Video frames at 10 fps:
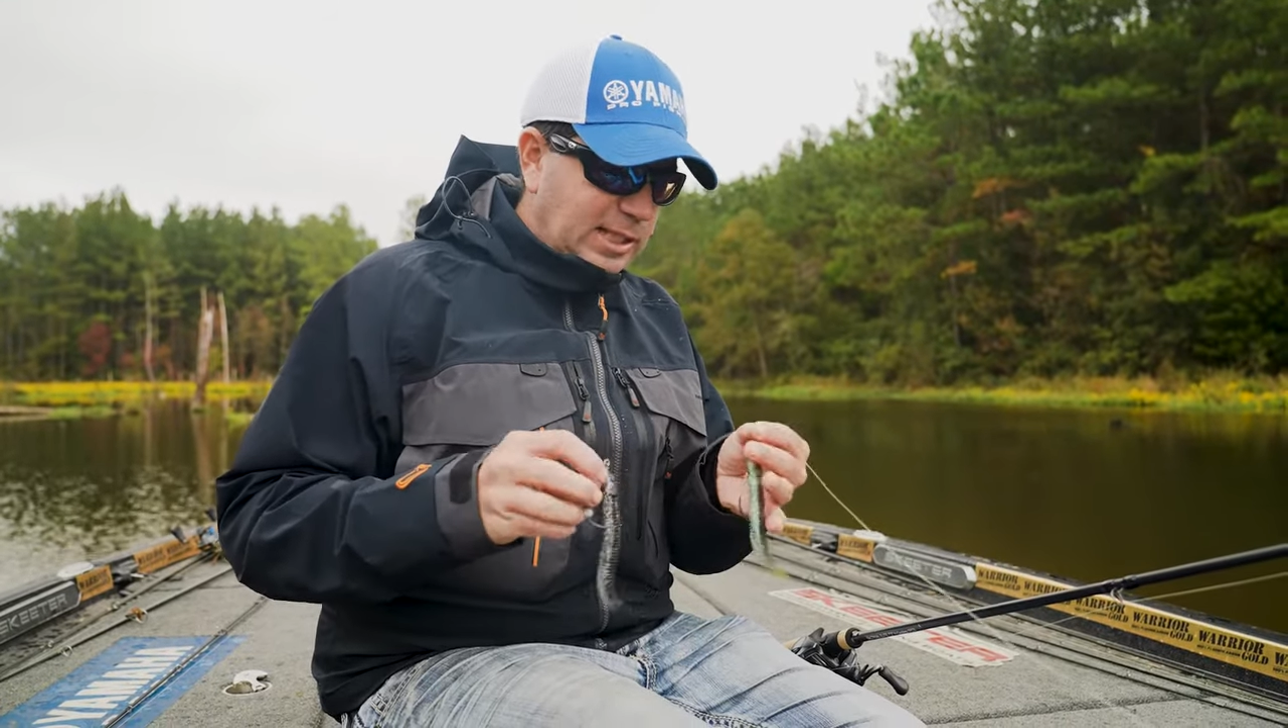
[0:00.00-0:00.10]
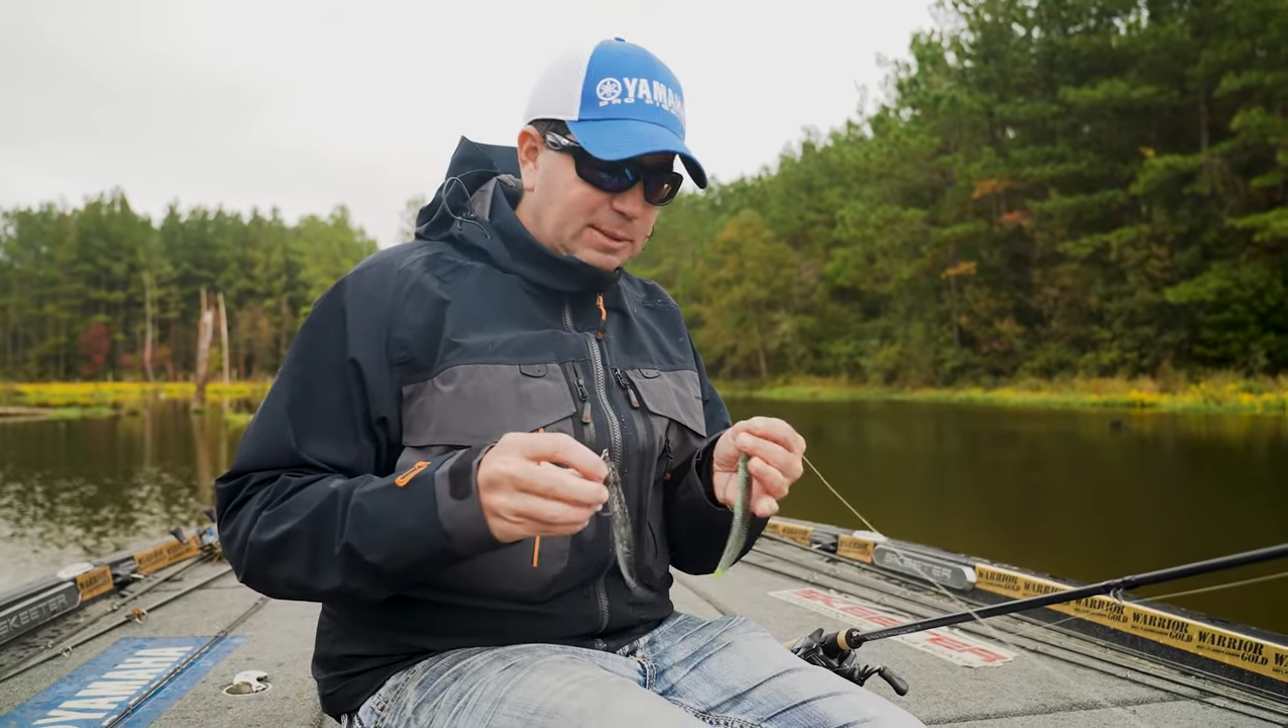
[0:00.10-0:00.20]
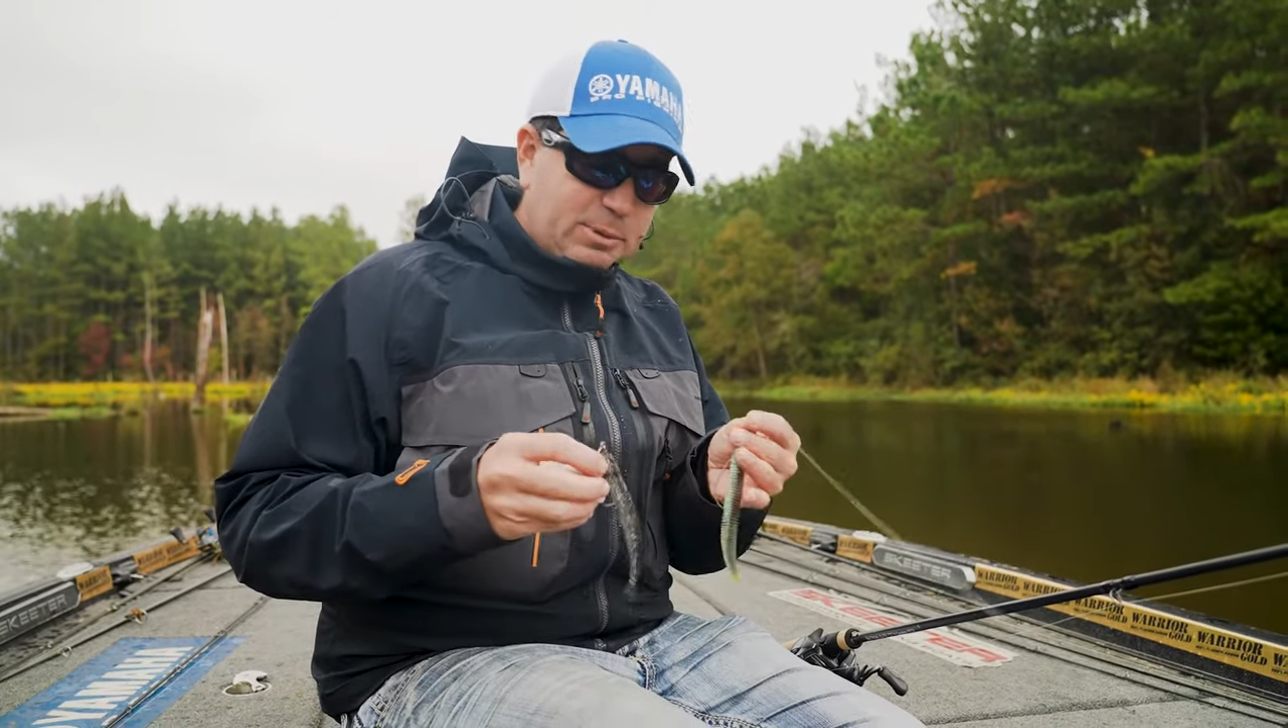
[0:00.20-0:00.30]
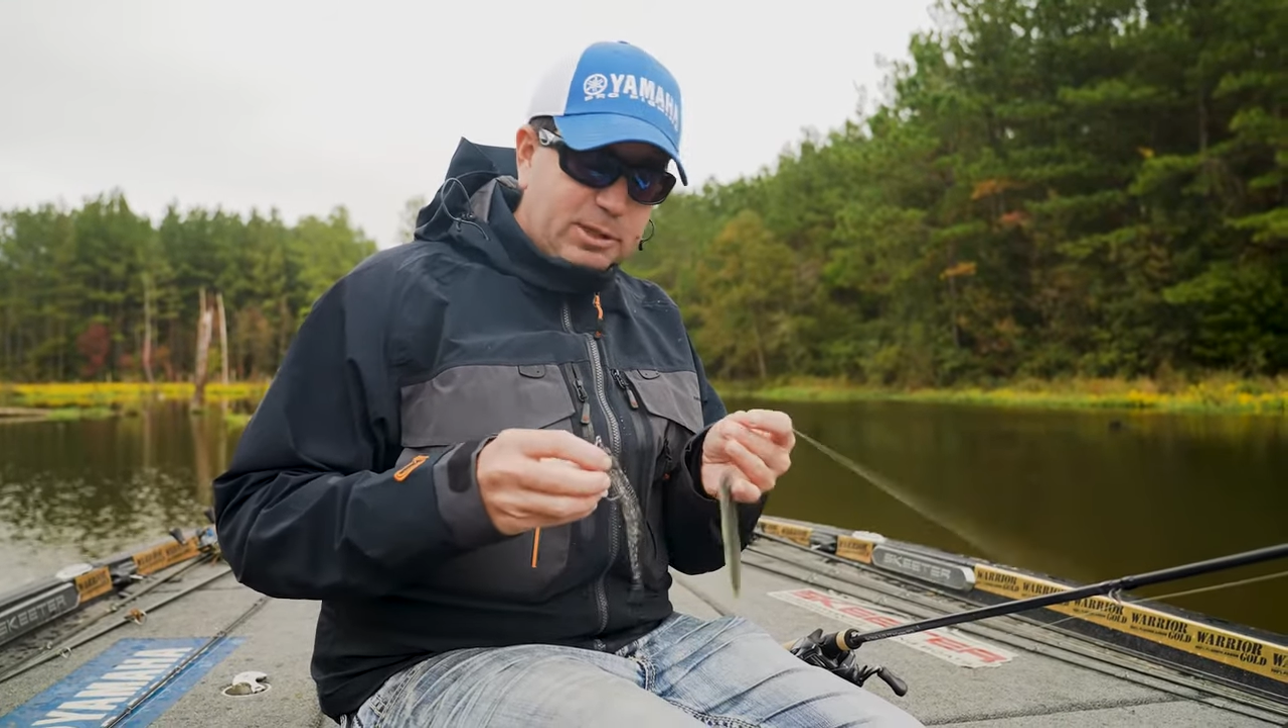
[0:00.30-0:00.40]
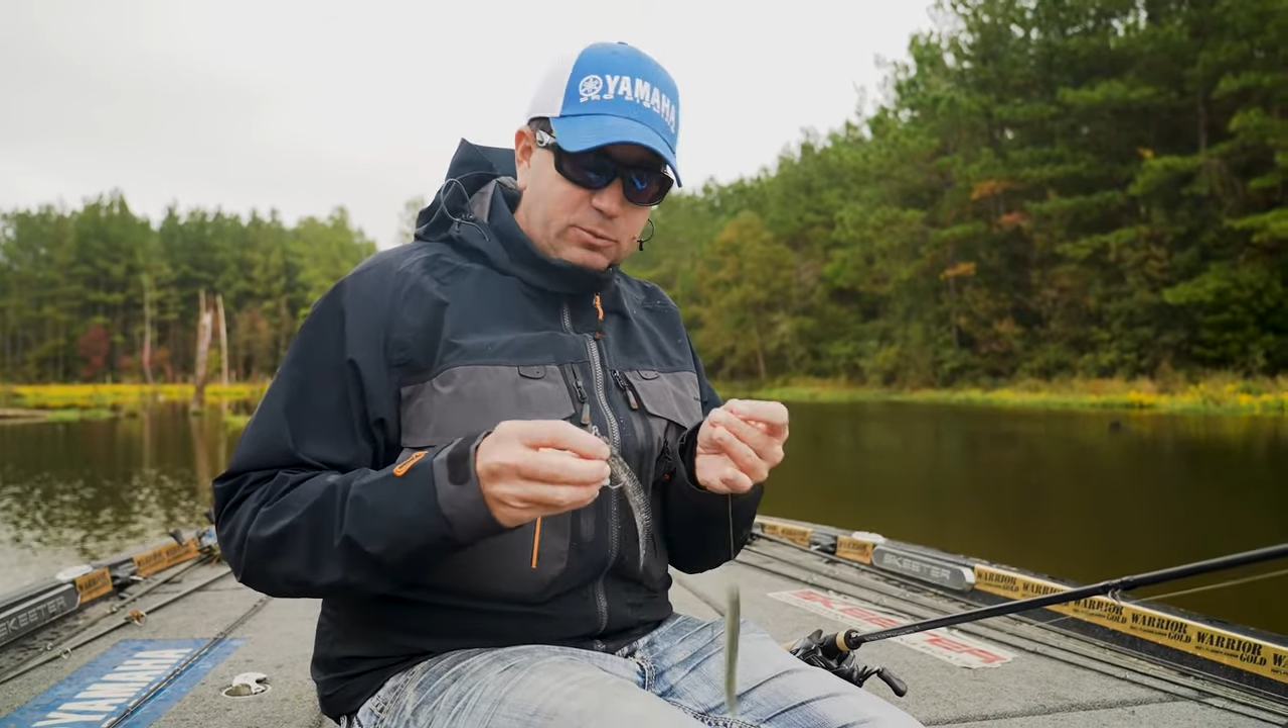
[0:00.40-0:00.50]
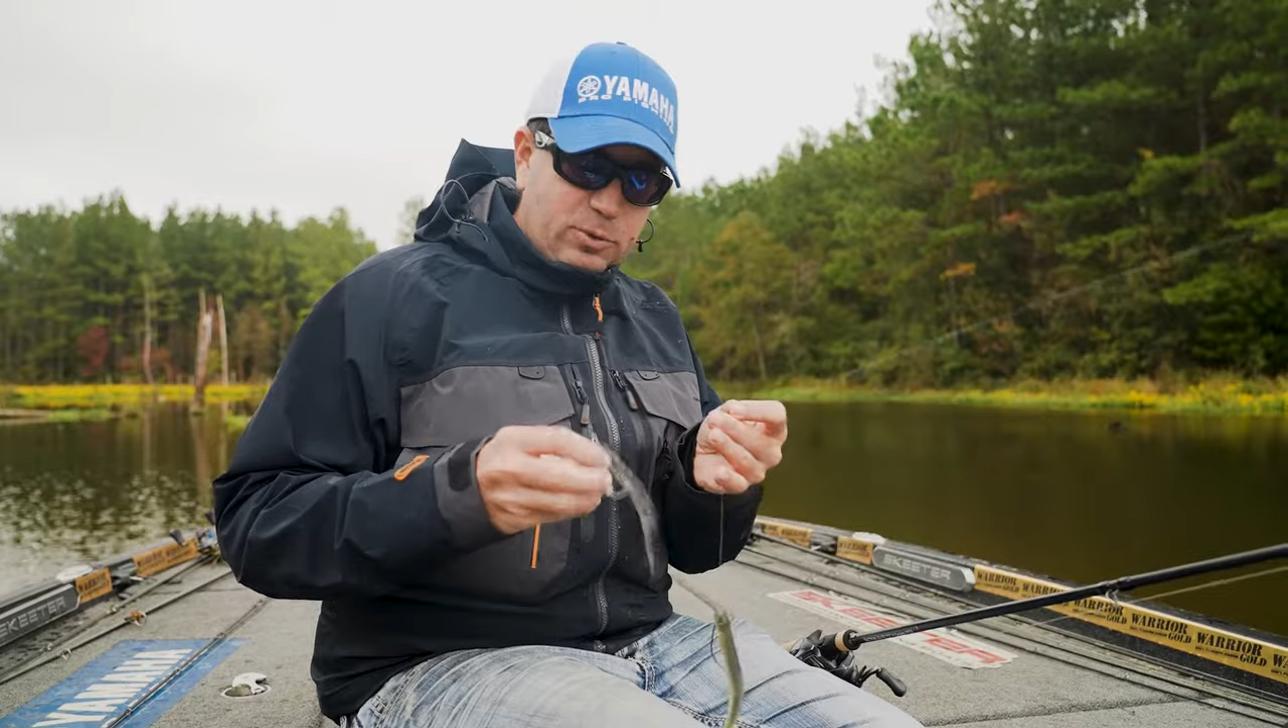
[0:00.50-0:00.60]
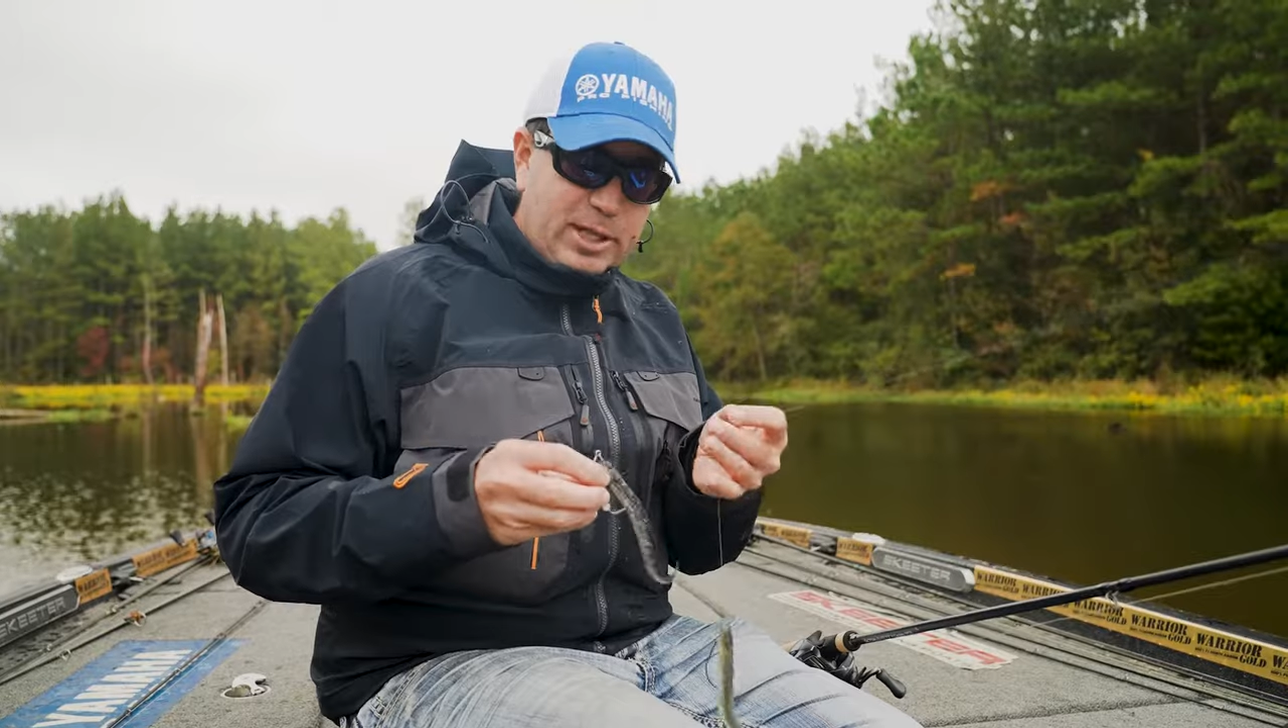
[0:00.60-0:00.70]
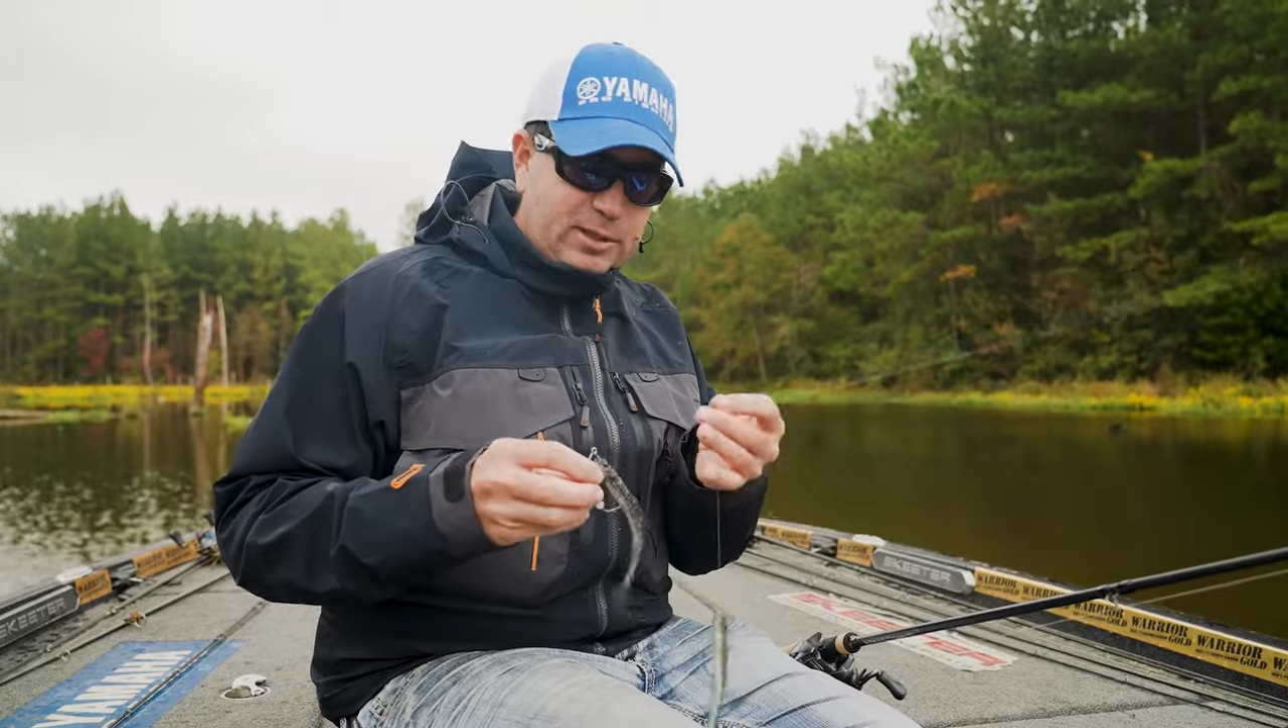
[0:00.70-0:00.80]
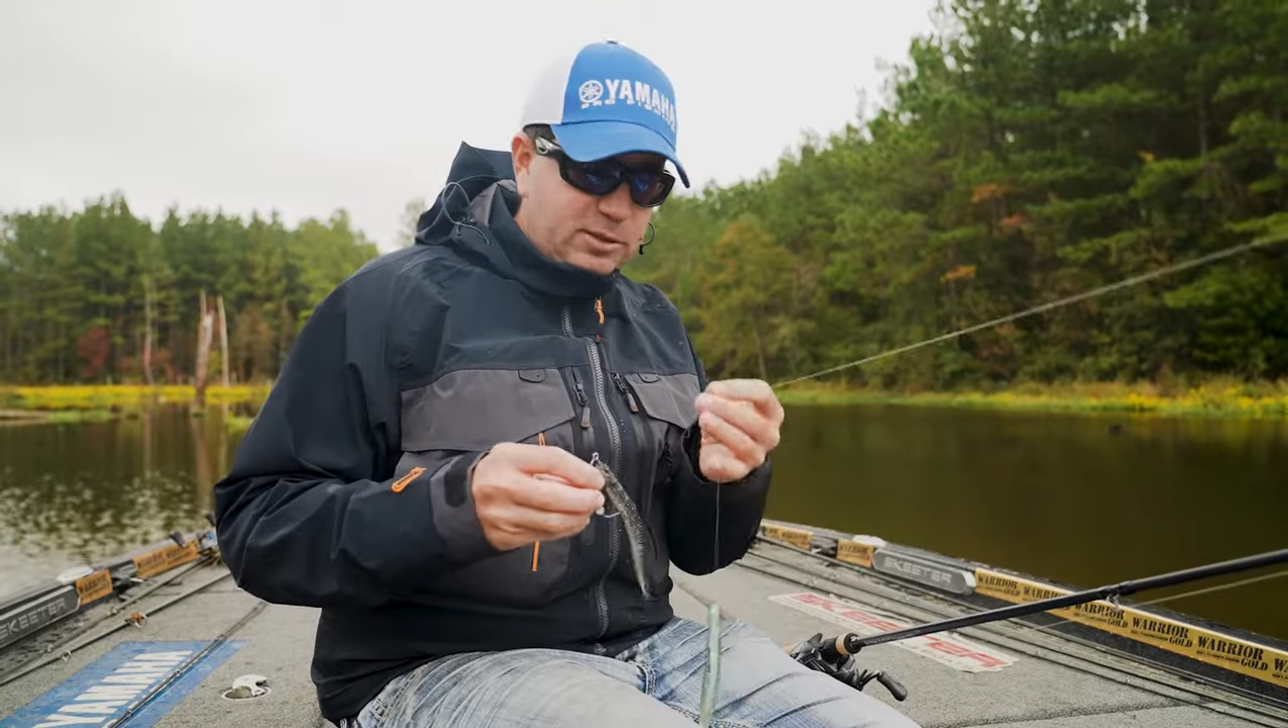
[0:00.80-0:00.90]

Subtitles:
typically rig